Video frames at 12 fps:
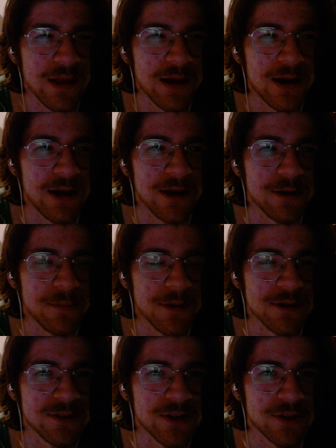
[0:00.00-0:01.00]
I am a
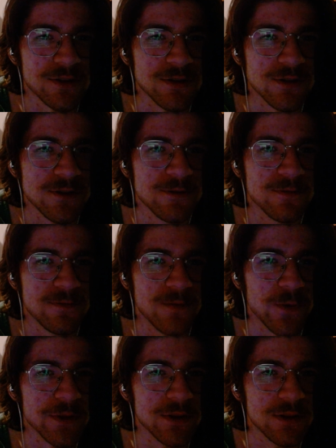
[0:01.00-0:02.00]
sucker
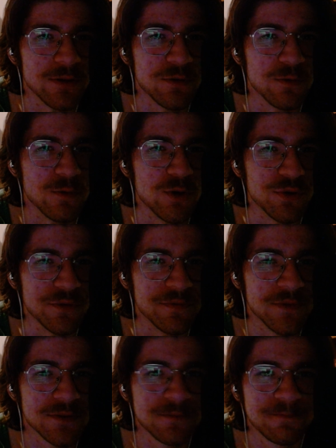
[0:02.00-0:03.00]
for the Luna
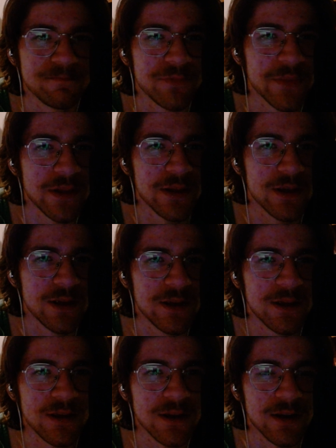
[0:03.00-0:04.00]
Wolves.
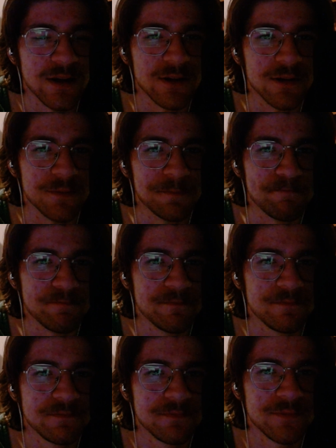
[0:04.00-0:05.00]
Um,
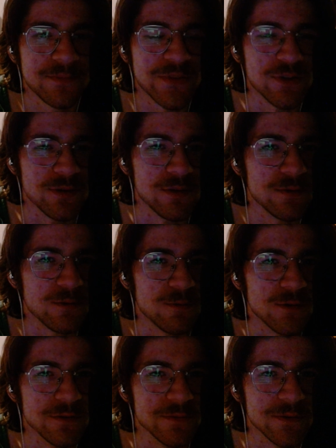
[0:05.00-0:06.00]
so Luna
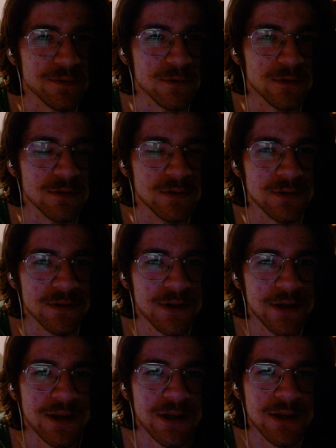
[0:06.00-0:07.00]
Wolves were
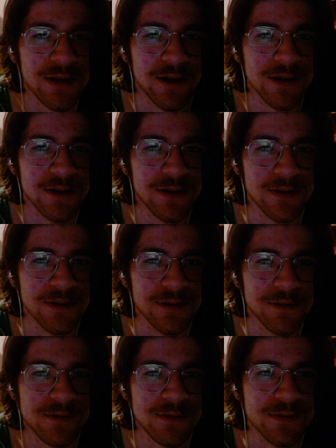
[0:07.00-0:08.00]

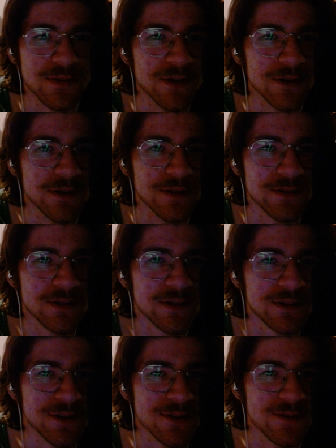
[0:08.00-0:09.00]
the
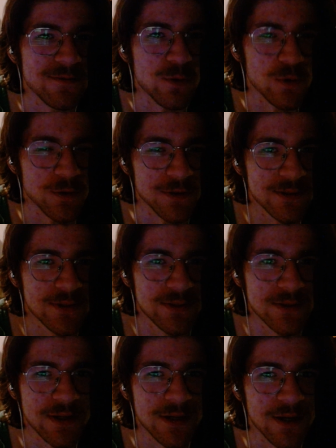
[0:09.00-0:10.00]
Sons of Horus
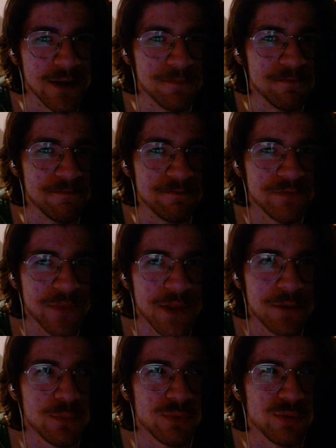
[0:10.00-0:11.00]

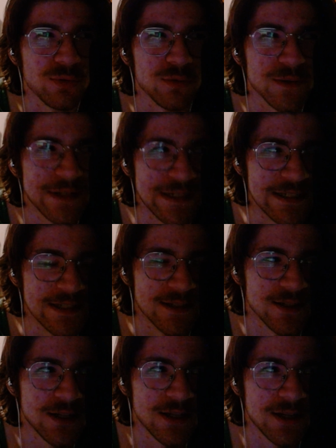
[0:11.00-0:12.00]
pre
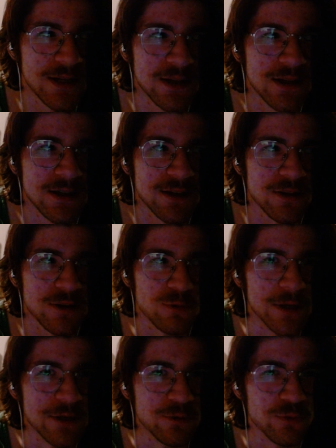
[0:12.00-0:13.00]

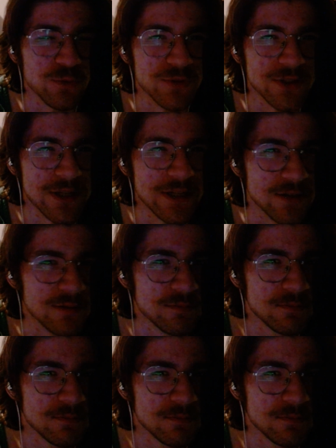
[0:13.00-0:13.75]
Great Crusade.